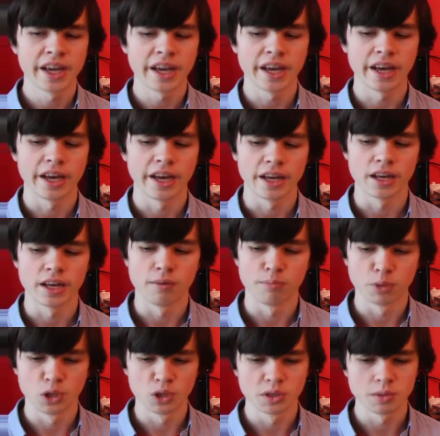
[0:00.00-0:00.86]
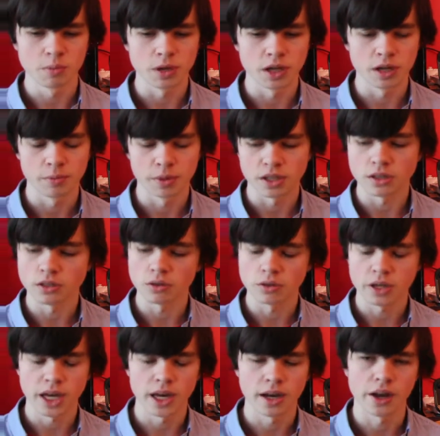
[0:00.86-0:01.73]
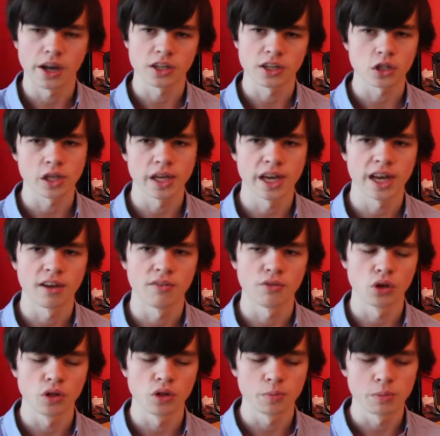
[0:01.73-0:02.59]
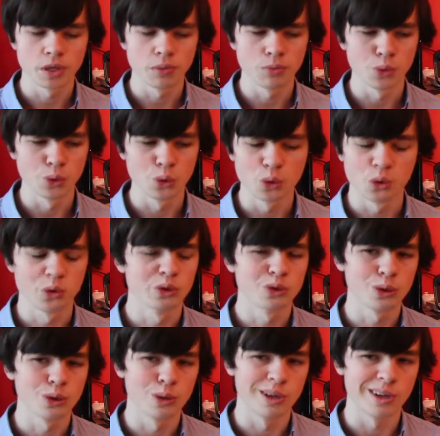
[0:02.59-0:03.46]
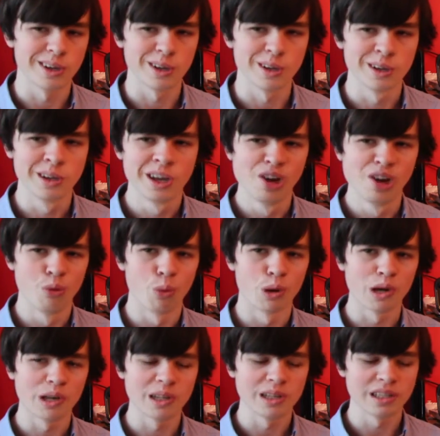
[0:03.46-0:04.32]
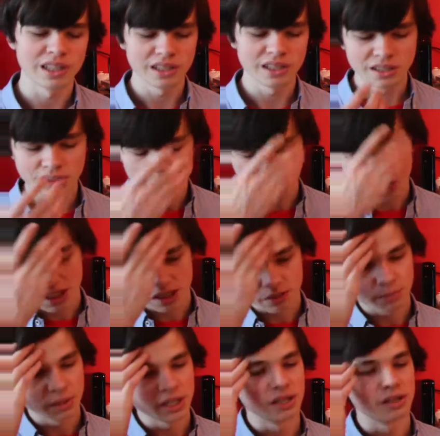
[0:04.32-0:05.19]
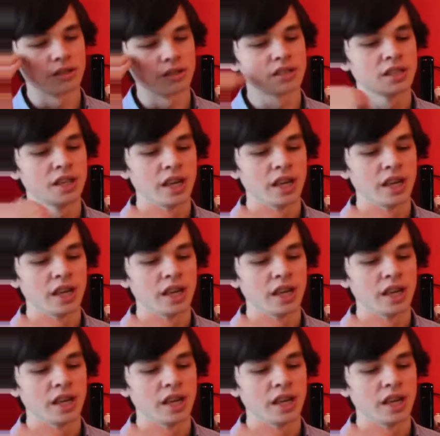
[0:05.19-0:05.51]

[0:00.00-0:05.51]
uh, in multiplayer because you can actually have other people who control little waddle dees with spears.